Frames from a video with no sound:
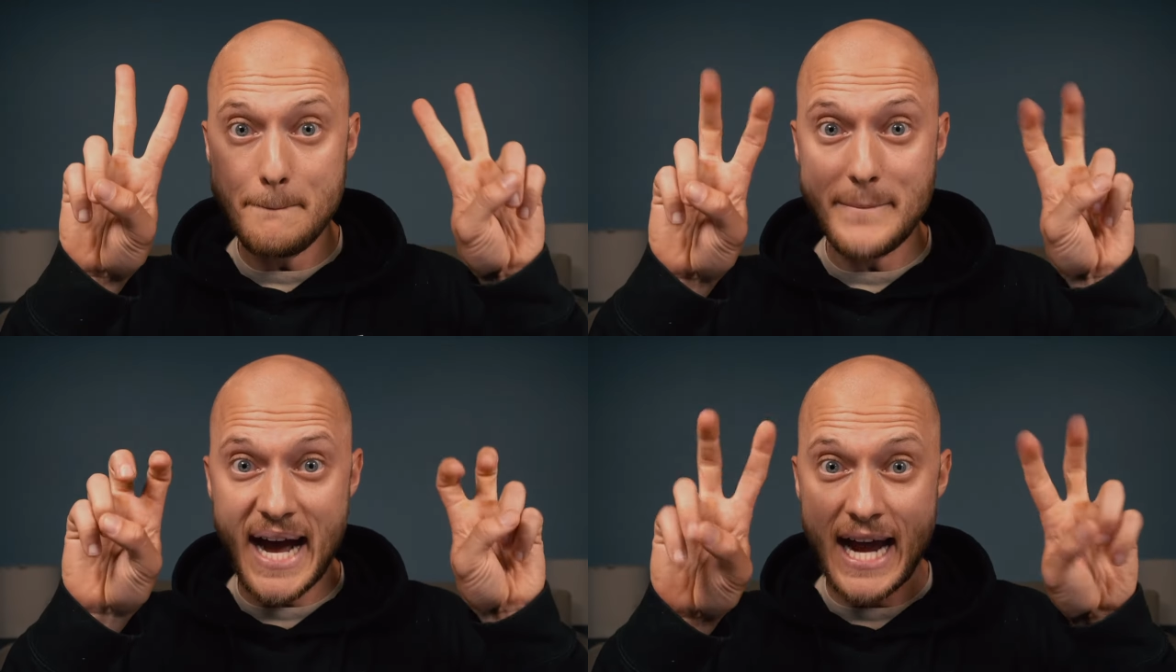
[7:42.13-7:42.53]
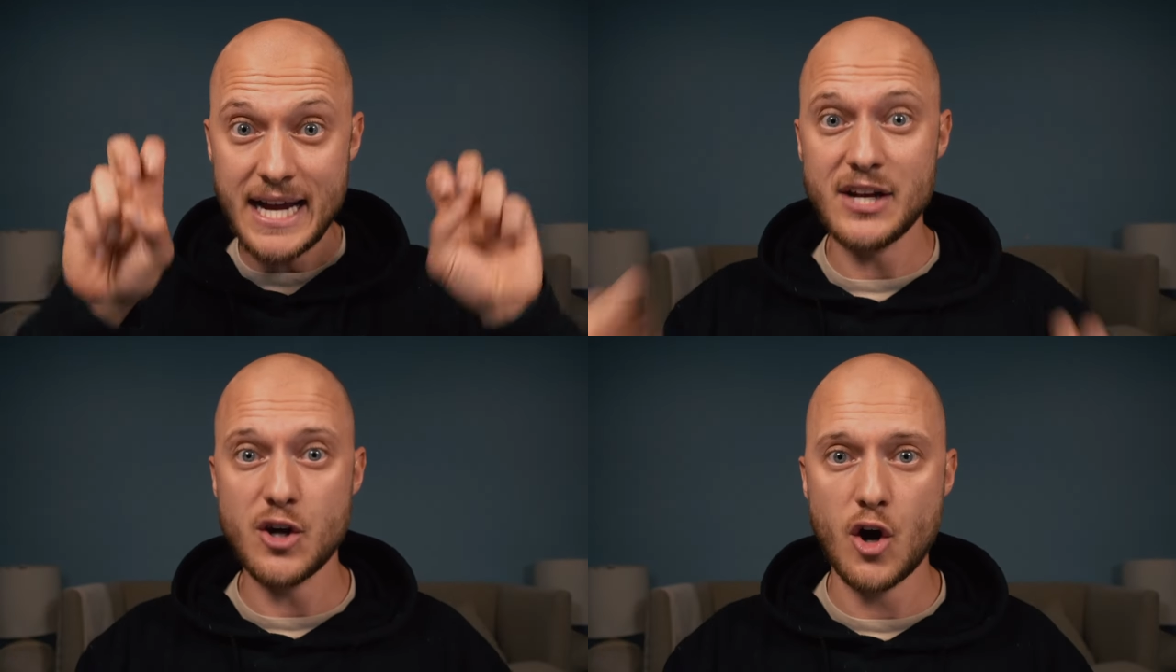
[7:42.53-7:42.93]
buy
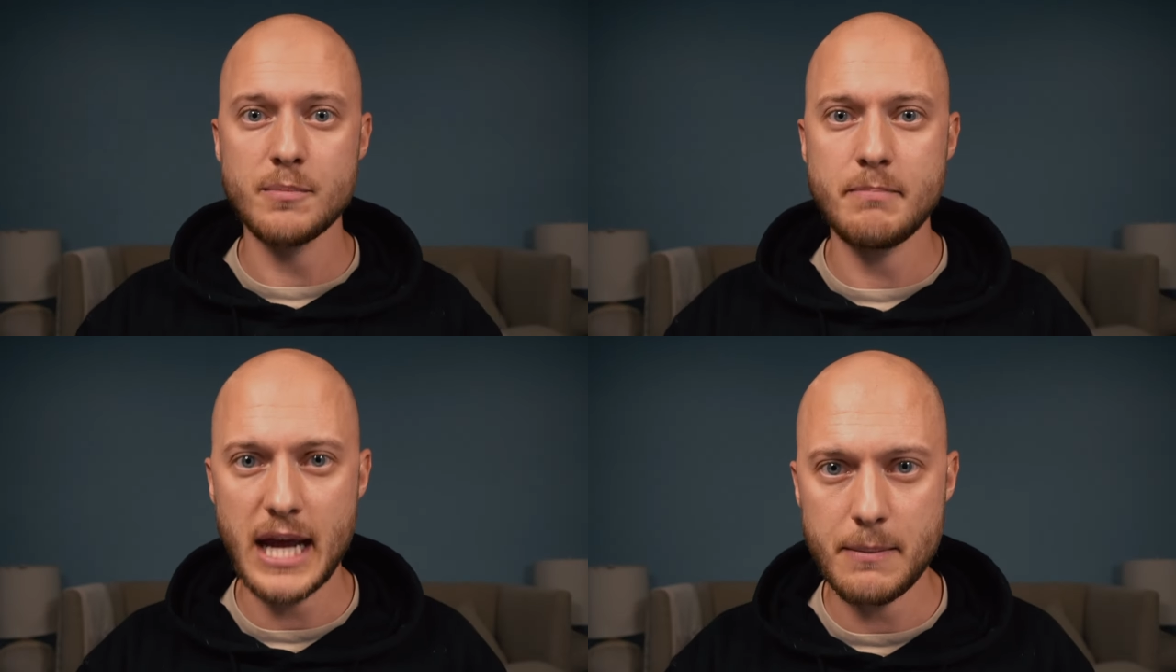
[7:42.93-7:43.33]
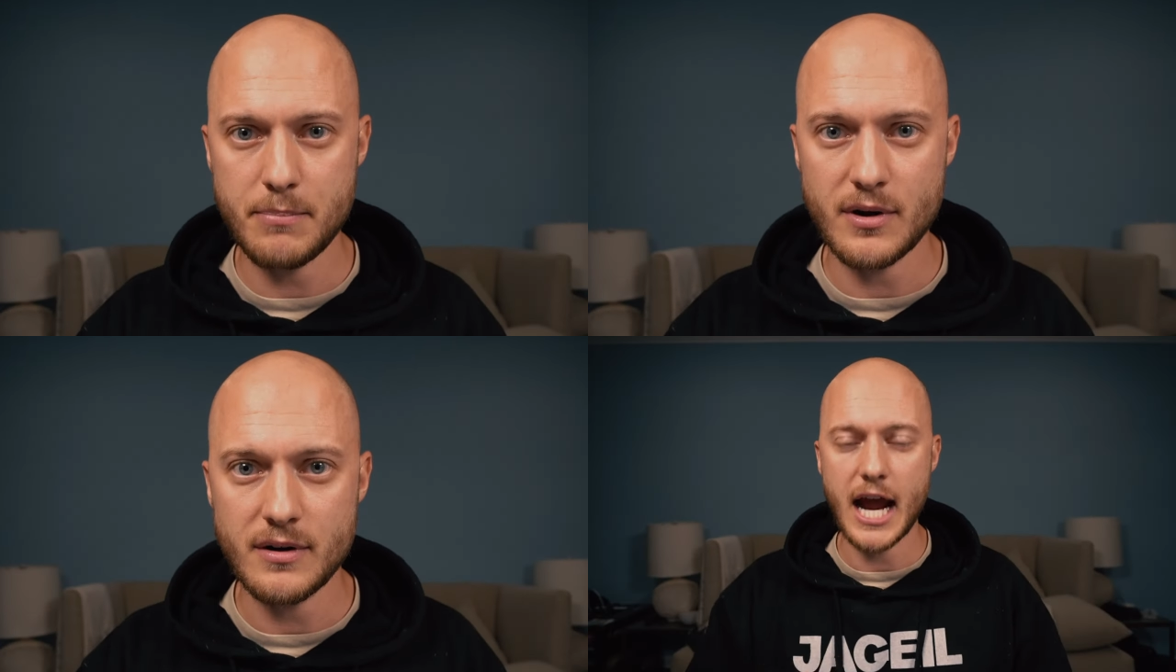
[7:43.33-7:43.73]
it on
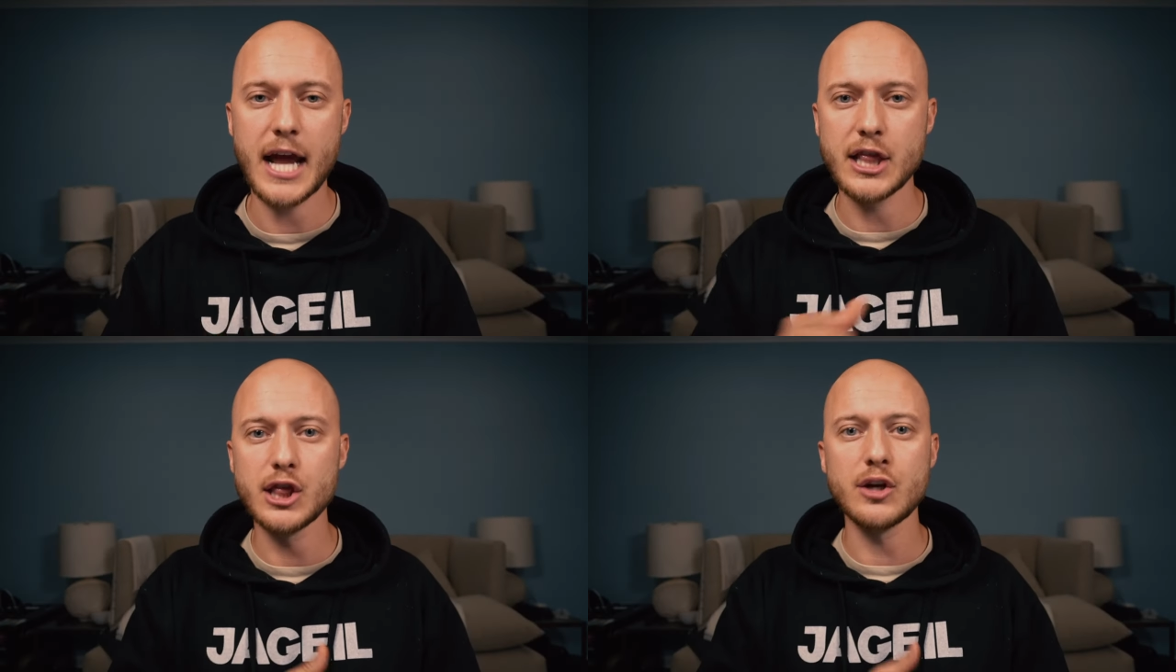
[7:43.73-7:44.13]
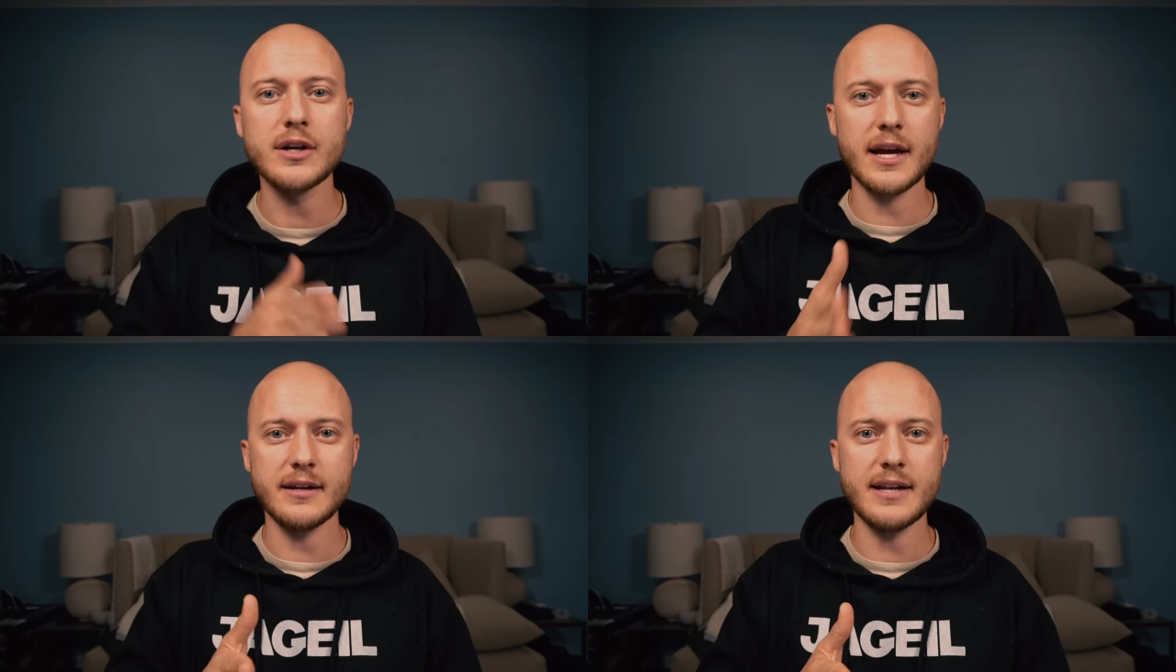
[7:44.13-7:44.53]
paper and
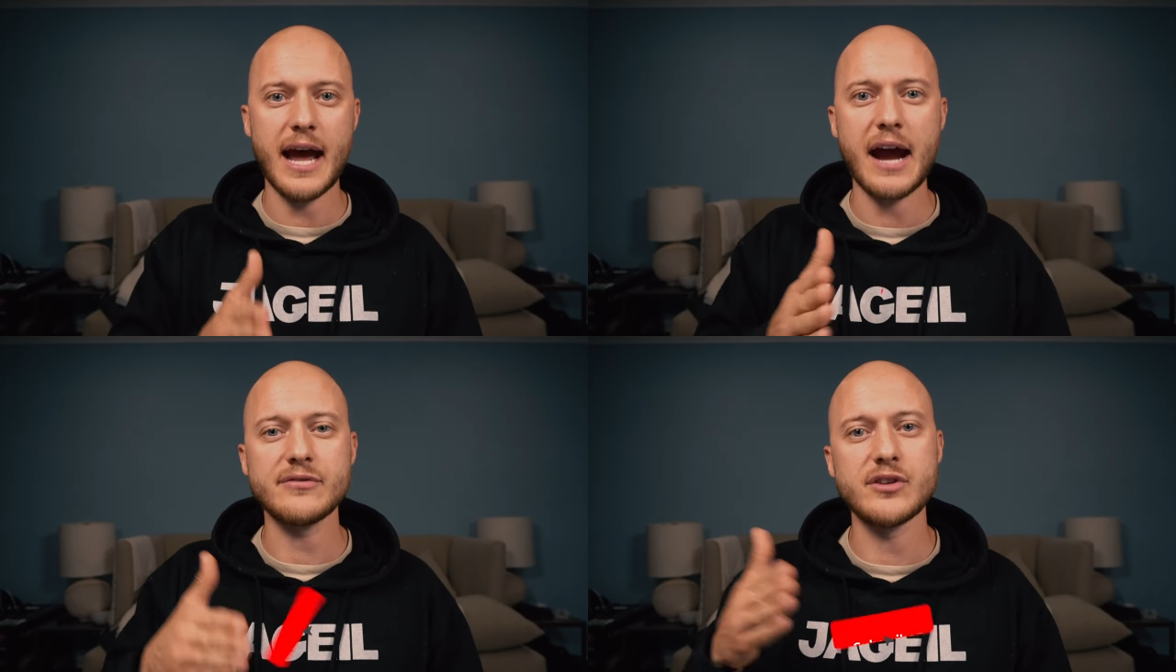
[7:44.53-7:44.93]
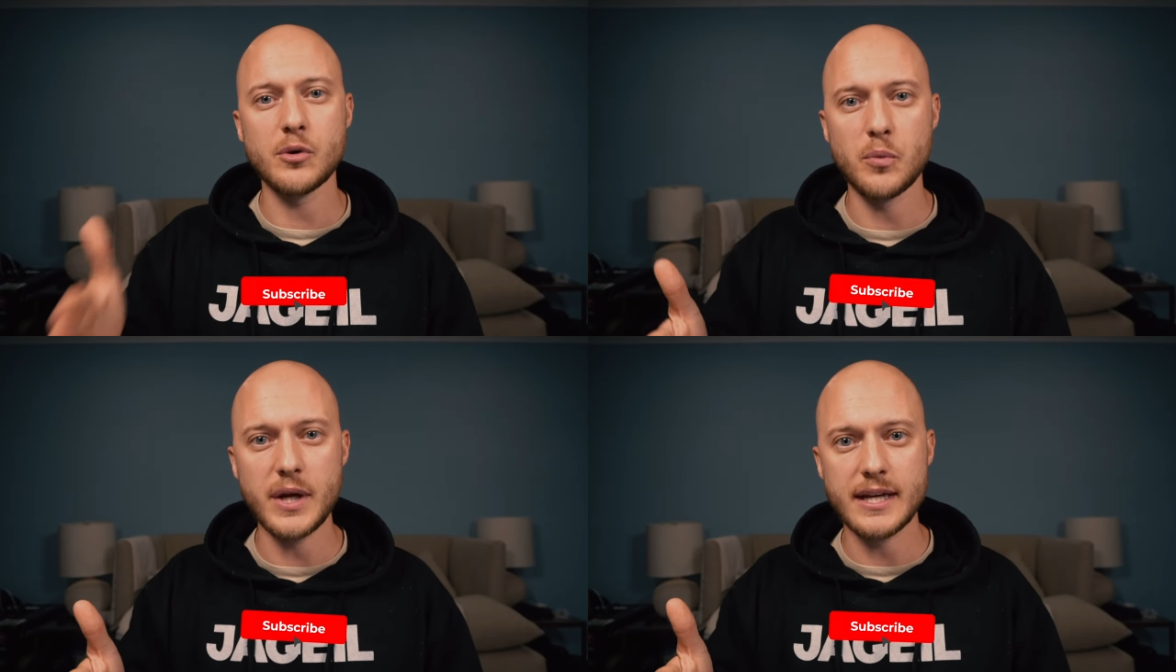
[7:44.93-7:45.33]
look at it after a
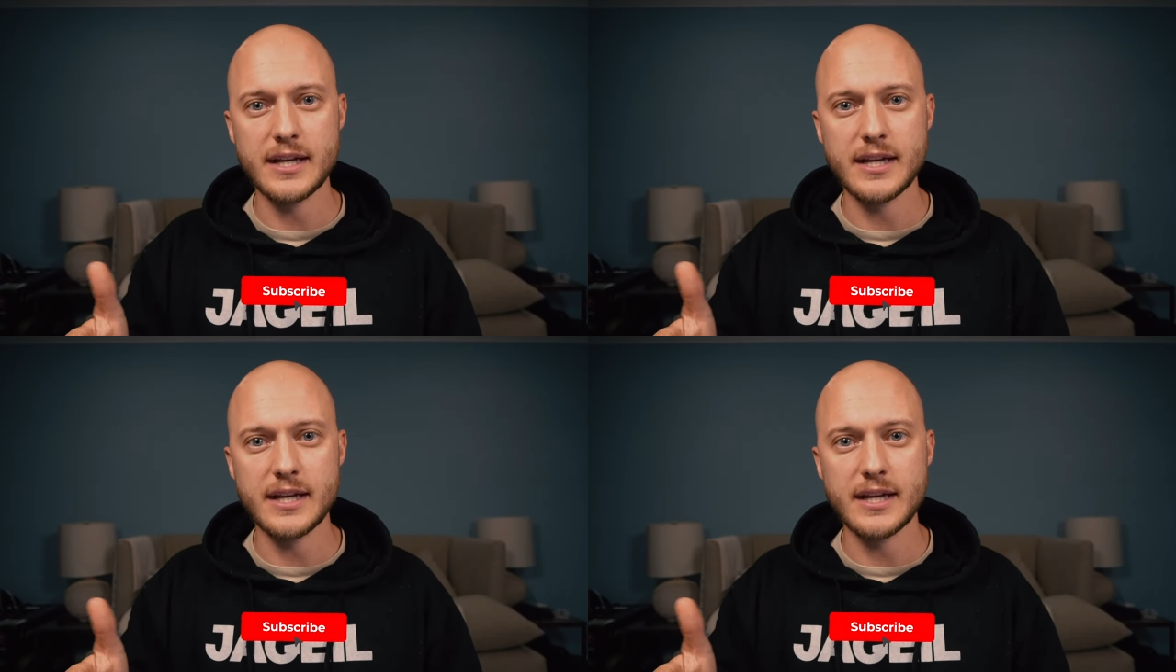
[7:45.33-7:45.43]
week.